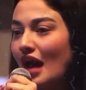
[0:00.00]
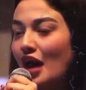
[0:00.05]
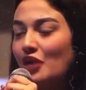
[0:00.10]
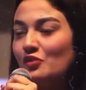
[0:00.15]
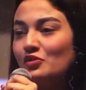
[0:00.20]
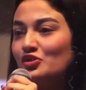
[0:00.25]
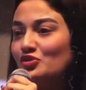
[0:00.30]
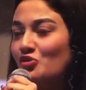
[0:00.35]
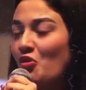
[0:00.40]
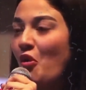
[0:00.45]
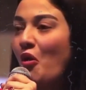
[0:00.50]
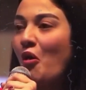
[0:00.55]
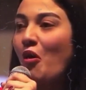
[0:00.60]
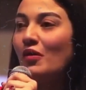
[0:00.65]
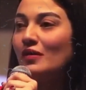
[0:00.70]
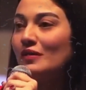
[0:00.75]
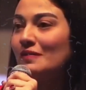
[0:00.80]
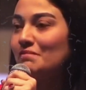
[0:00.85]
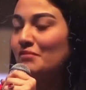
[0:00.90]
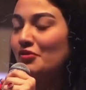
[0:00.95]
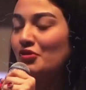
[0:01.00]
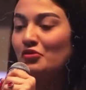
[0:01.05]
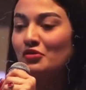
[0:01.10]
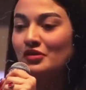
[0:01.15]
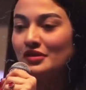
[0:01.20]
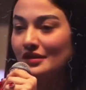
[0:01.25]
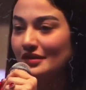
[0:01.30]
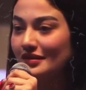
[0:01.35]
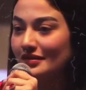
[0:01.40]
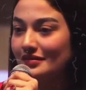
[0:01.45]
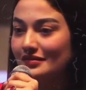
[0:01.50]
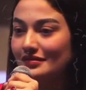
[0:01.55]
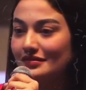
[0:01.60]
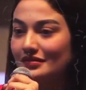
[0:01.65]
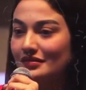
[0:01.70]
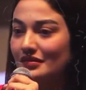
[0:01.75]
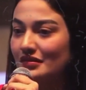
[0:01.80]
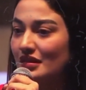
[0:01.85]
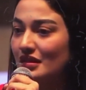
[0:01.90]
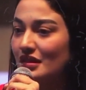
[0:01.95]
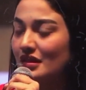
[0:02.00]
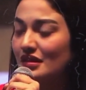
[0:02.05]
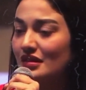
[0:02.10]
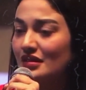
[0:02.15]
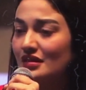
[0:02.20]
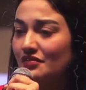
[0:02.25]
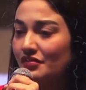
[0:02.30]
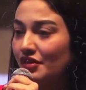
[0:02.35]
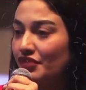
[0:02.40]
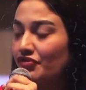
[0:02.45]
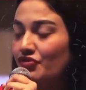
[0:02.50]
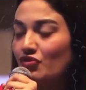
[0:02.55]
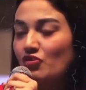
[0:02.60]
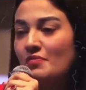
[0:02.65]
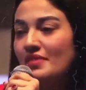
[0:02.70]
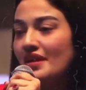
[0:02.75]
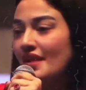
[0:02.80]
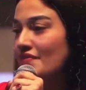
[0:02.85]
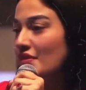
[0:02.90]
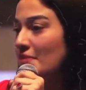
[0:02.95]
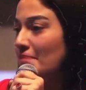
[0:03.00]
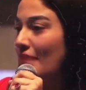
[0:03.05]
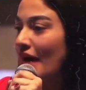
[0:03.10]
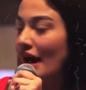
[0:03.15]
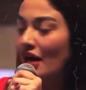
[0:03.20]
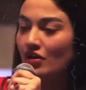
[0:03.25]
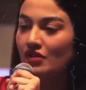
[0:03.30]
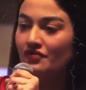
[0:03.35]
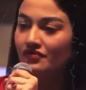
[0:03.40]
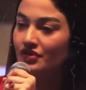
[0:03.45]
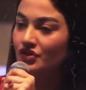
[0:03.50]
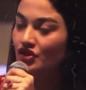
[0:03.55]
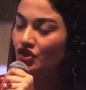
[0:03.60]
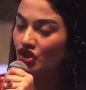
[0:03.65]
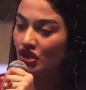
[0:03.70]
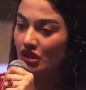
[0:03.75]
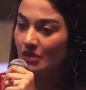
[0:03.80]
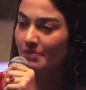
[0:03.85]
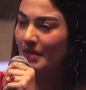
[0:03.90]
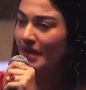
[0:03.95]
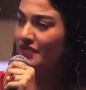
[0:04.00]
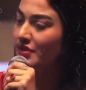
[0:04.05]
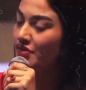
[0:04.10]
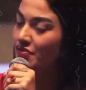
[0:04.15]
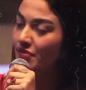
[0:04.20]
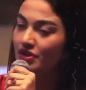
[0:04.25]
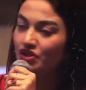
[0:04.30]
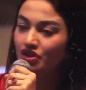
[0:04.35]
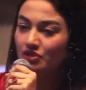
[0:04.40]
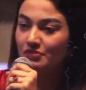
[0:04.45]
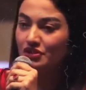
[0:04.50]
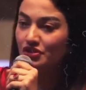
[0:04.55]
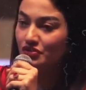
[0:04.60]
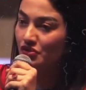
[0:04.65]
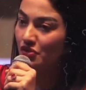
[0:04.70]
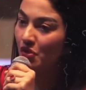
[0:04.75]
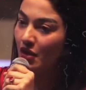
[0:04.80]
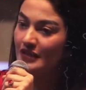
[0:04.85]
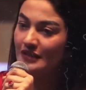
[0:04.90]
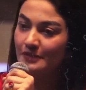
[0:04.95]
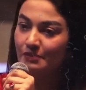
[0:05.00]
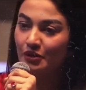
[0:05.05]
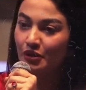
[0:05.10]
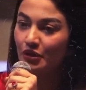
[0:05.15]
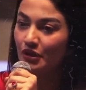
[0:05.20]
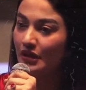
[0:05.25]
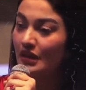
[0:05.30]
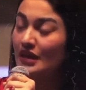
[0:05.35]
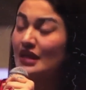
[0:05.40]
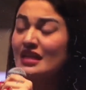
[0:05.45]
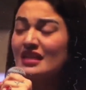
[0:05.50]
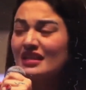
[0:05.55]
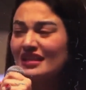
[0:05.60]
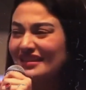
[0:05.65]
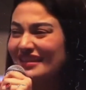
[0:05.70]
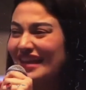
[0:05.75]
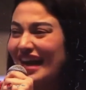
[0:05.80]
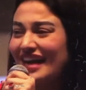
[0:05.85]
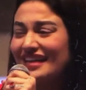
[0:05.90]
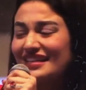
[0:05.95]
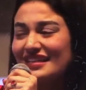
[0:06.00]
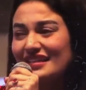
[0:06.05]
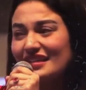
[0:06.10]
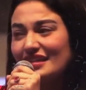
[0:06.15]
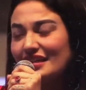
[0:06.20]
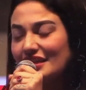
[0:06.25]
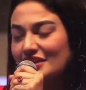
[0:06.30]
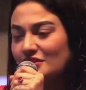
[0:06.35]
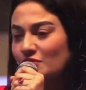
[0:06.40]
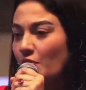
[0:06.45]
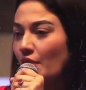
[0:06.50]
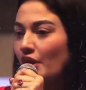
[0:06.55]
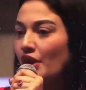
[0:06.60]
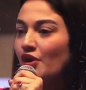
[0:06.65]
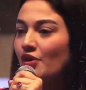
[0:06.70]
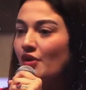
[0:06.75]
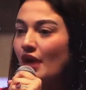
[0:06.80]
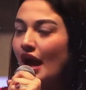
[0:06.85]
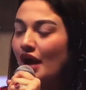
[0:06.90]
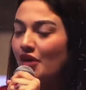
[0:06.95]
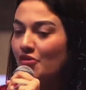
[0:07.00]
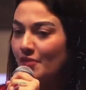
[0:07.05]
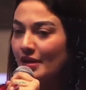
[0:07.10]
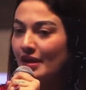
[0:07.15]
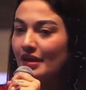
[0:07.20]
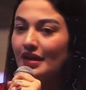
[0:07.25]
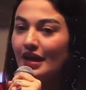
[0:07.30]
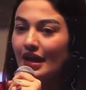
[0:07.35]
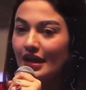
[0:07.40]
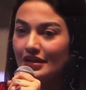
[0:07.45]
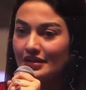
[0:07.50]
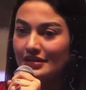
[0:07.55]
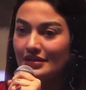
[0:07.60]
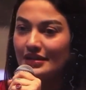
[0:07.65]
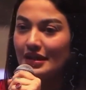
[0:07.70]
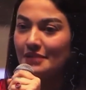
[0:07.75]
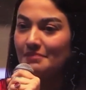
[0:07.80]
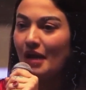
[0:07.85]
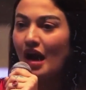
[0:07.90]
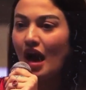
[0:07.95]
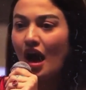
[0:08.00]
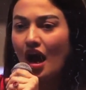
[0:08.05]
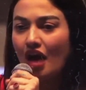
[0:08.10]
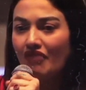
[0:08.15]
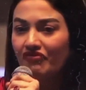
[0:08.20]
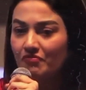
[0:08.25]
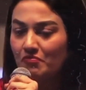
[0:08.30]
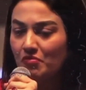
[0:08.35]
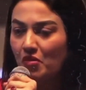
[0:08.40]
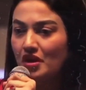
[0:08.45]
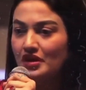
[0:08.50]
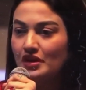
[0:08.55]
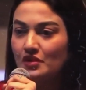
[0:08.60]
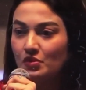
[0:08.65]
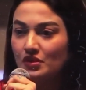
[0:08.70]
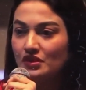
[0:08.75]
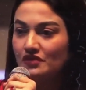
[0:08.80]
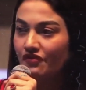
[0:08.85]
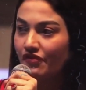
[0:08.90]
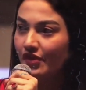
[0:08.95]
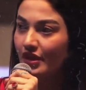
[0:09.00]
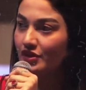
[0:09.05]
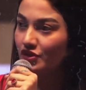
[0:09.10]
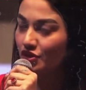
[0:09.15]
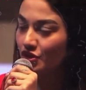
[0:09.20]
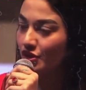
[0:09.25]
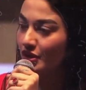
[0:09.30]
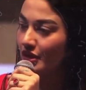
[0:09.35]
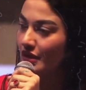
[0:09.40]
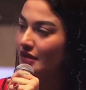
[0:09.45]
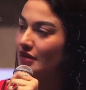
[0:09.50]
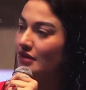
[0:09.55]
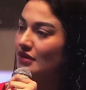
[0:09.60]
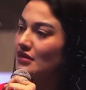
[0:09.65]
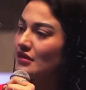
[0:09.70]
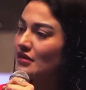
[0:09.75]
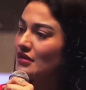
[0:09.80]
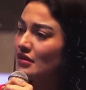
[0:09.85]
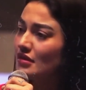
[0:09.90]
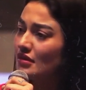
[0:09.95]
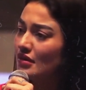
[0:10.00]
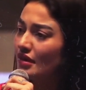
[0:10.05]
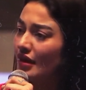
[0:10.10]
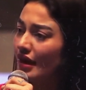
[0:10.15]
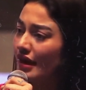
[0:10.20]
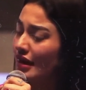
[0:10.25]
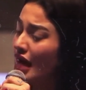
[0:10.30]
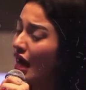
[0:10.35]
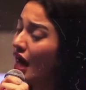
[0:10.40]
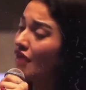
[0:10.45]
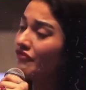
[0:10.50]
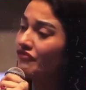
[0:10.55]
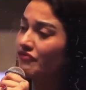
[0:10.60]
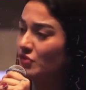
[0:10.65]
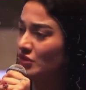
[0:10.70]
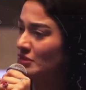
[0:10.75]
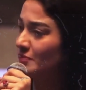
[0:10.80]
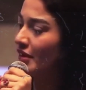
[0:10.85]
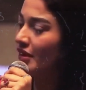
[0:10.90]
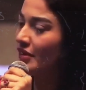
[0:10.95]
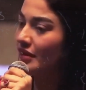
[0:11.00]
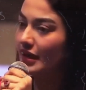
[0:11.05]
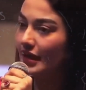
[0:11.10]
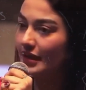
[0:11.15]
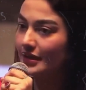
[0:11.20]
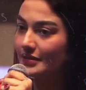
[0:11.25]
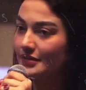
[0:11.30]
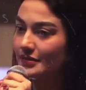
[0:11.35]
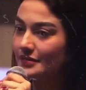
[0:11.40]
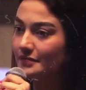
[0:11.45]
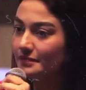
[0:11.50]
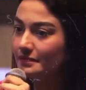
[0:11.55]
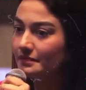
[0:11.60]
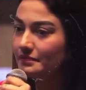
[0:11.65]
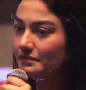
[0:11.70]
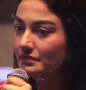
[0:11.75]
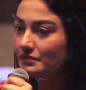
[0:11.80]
I was all broken. They threw me at the back of the Jeep and they rushed me to the hospital. That is where I realized that my half body was fractured and half was paralyzed.